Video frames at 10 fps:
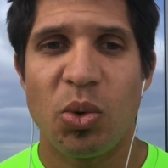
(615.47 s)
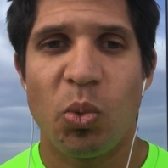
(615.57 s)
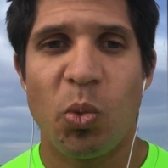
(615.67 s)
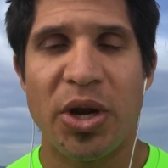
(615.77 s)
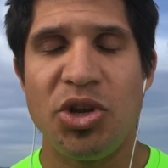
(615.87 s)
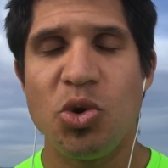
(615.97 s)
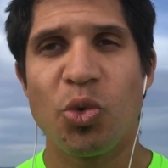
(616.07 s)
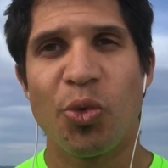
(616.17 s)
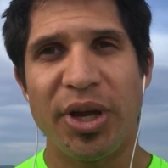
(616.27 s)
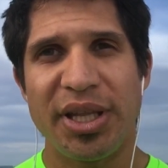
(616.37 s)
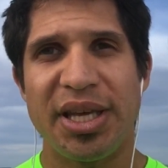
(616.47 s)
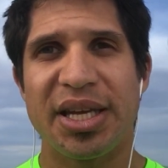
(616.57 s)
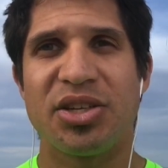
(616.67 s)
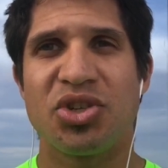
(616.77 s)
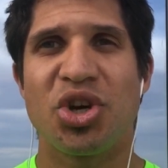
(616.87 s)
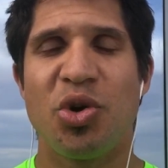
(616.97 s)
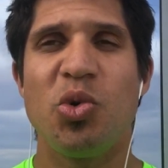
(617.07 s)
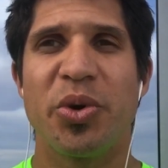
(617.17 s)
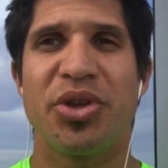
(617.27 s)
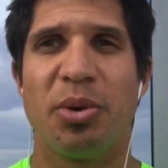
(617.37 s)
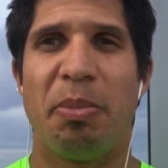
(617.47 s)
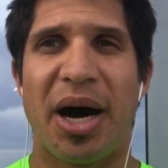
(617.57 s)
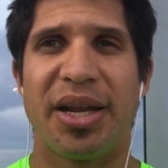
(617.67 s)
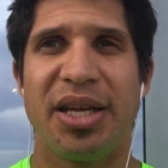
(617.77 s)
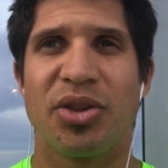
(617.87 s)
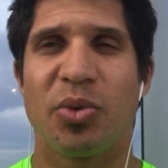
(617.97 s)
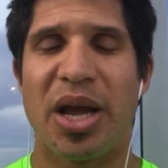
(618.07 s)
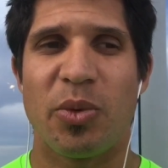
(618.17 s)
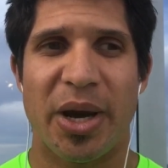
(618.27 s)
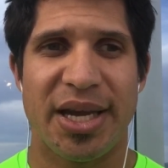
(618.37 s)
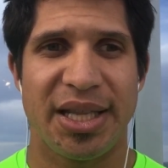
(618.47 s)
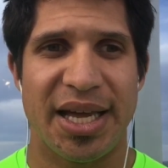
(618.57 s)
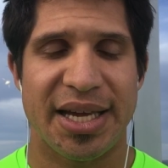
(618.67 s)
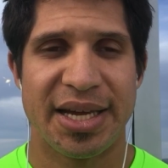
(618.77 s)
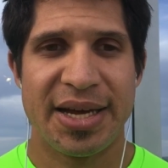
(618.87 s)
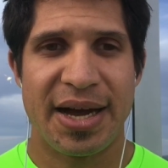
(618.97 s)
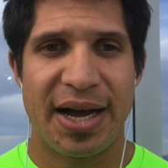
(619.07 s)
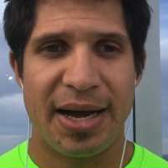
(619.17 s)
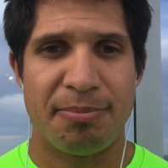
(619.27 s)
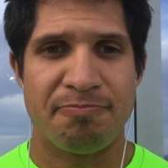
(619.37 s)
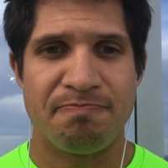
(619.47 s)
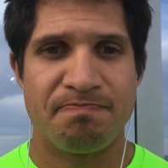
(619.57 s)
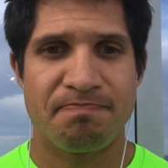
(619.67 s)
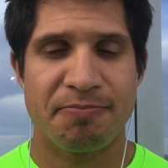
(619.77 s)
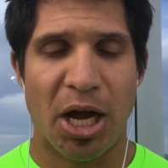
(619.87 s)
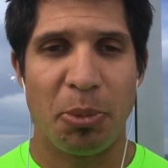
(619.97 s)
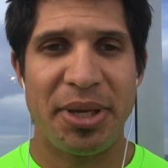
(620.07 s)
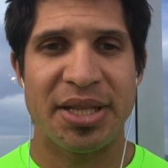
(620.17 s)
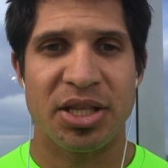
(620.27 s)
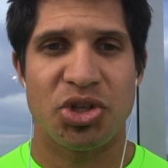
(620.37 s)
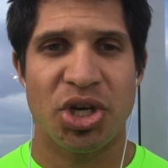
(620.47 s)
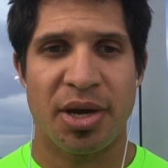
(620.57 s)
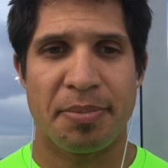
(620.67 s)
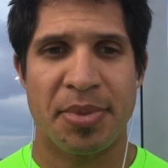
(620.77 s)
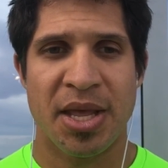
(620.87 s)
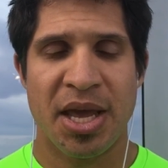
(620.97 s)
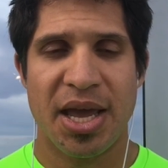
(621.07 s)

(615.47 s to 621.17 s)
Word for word: when you really get in tune with your body in the right way, like I'll be in the gym